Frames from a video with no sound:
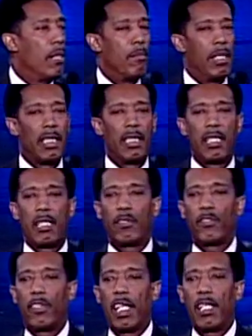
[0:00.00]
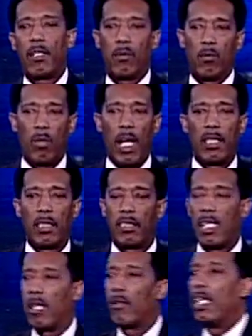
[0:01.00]
Meaning that faith, write this
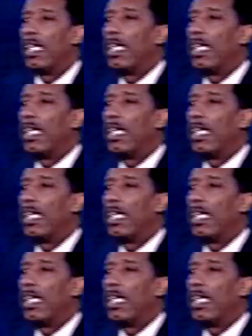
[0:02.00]
down,